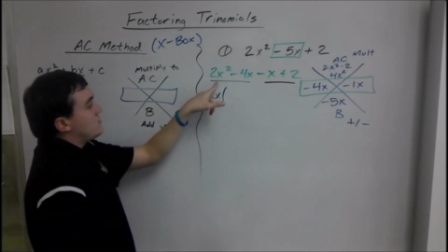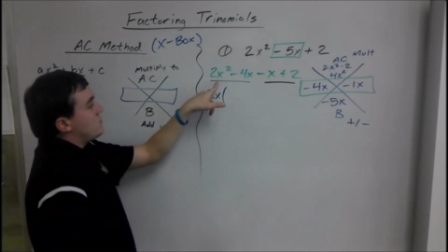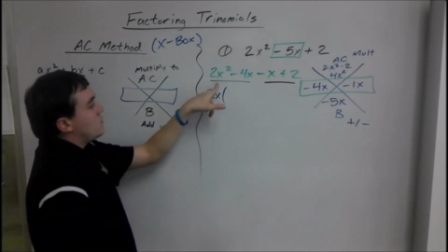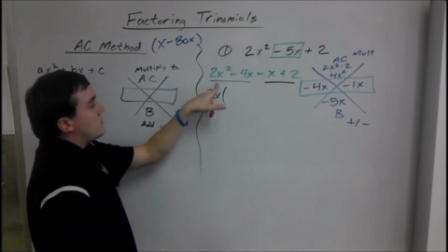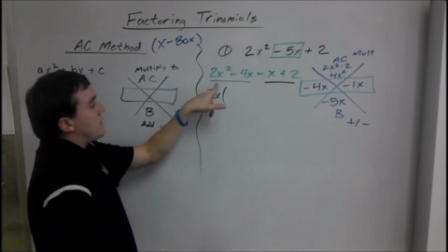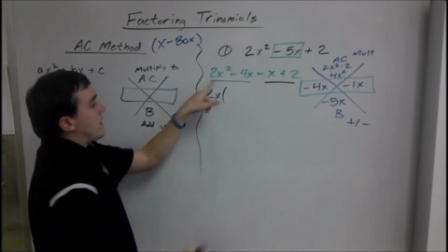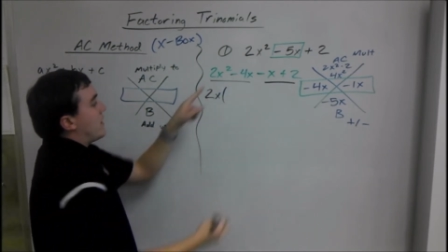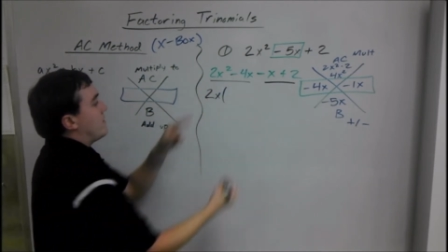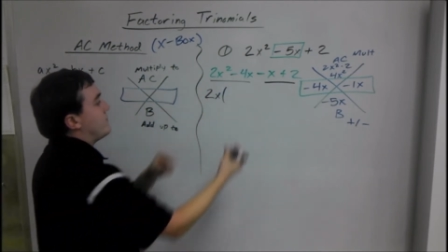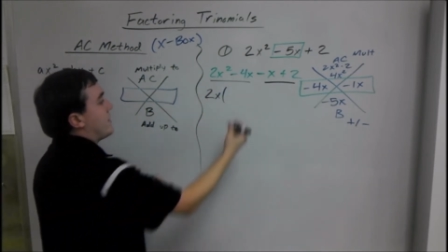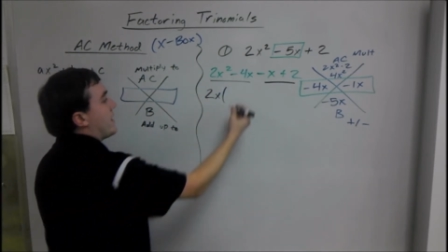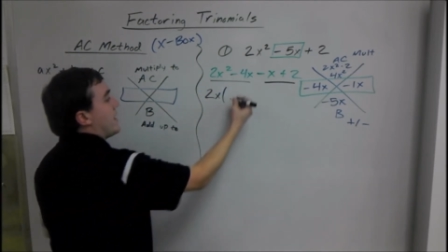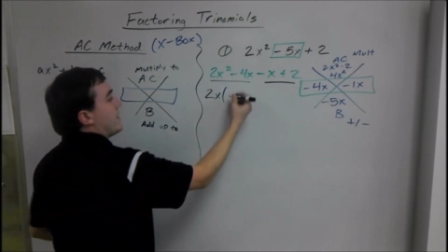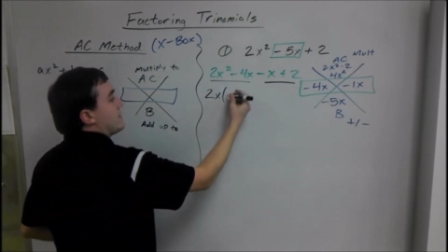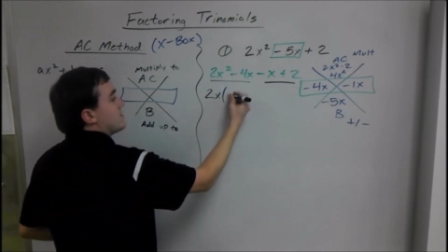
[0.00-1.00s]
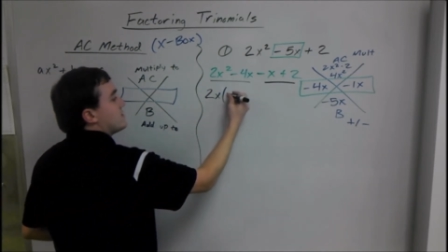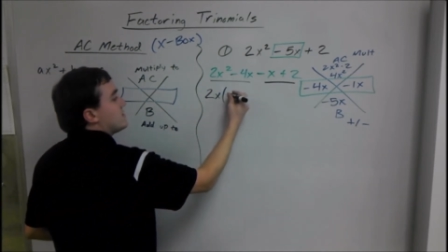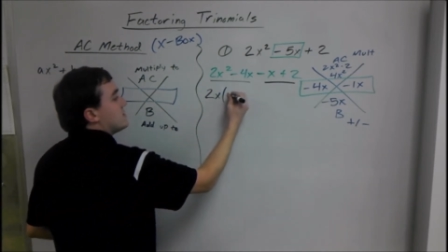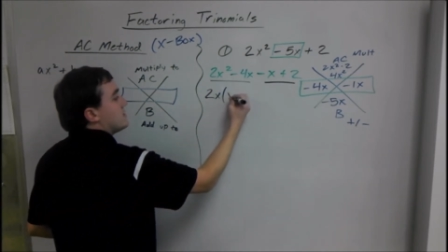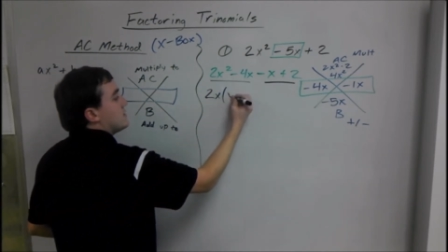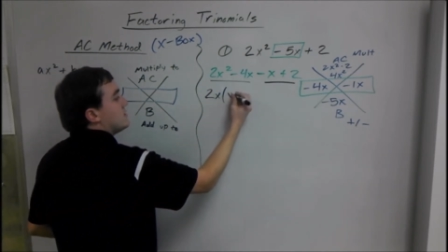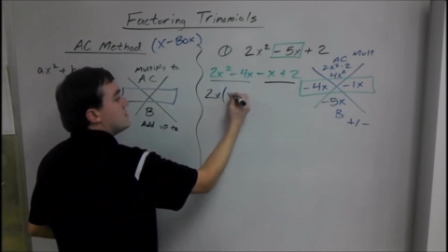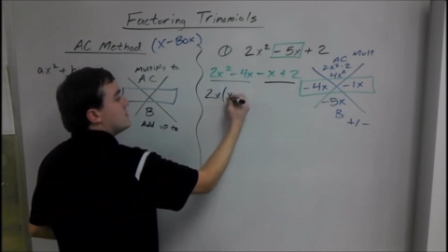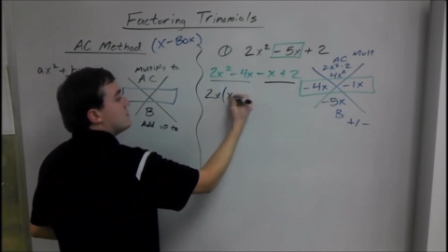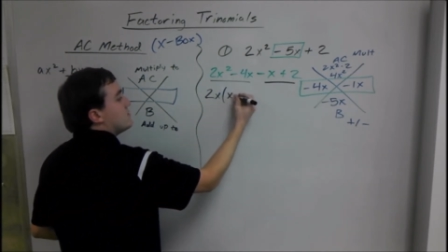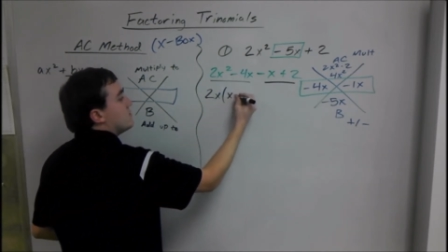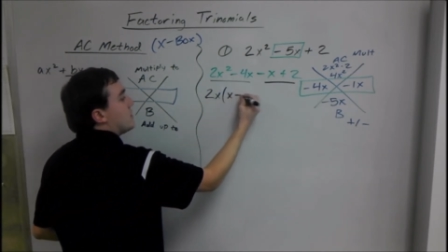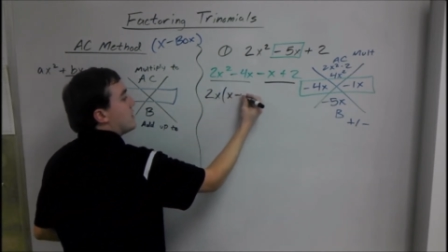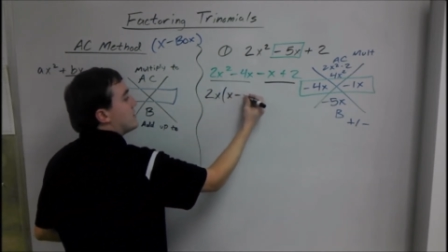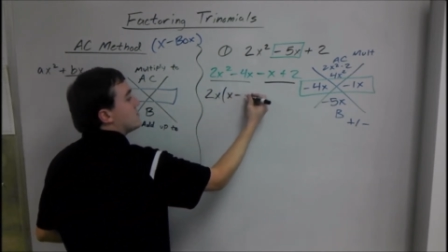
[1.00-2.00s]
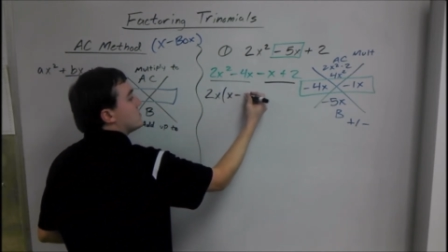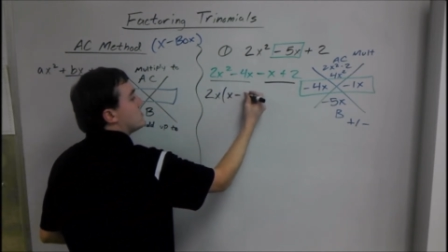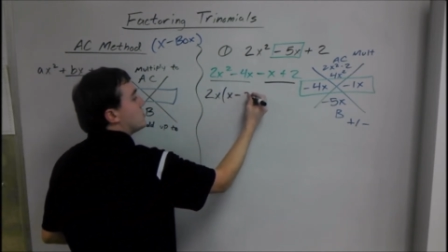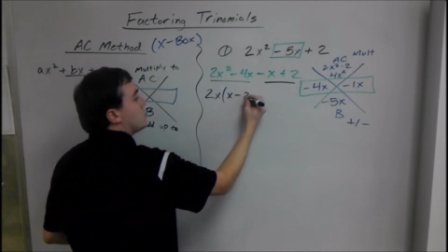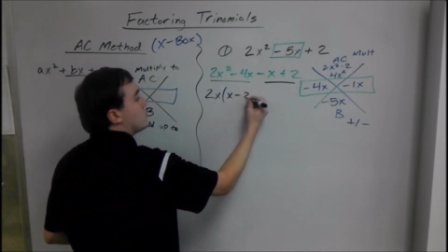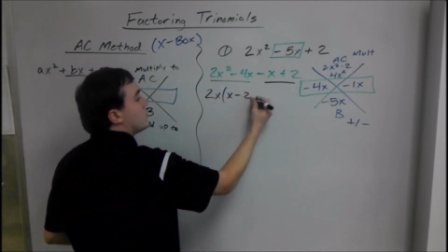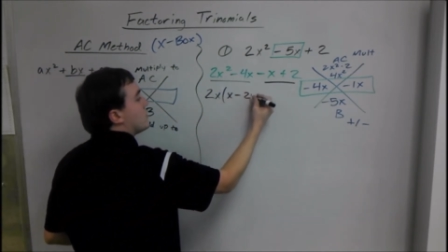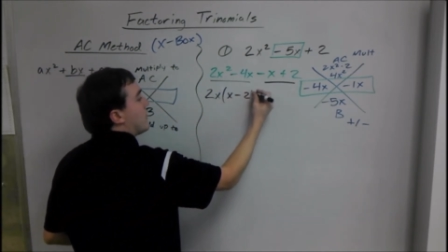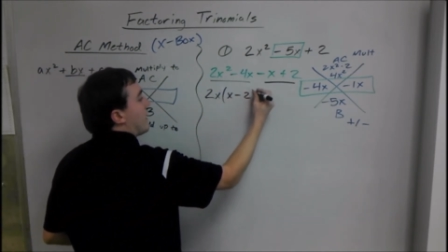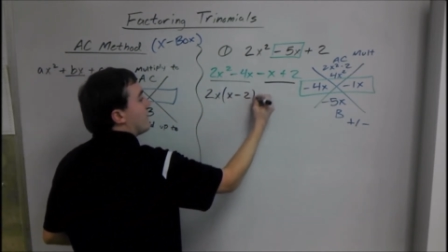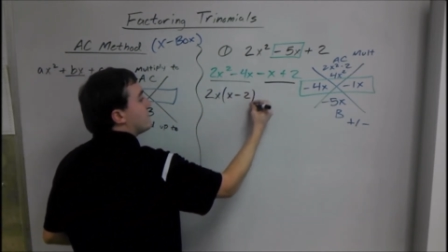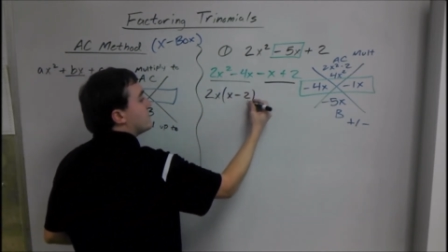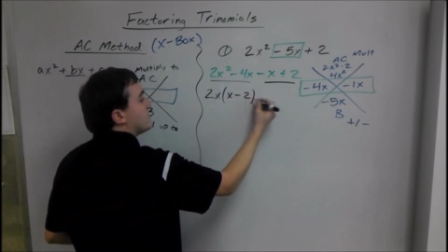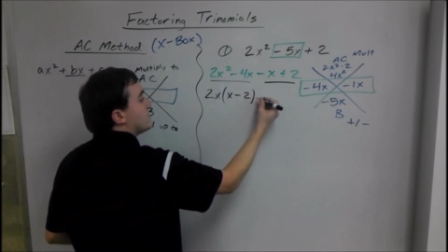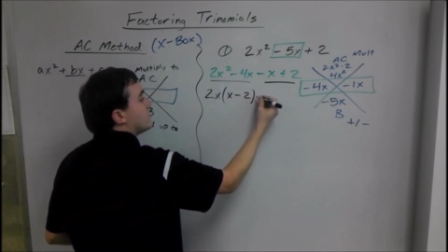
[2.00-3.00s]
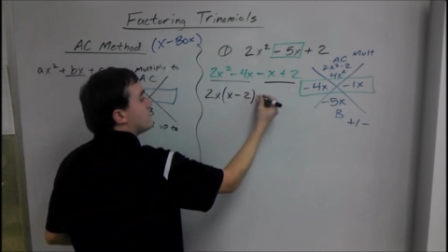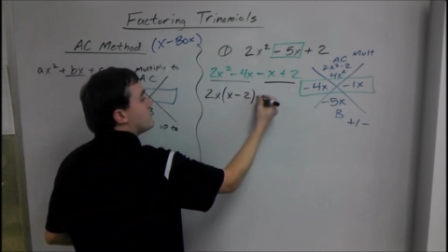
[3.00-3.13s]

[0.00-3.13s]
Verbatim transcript: we have x minus 2 left,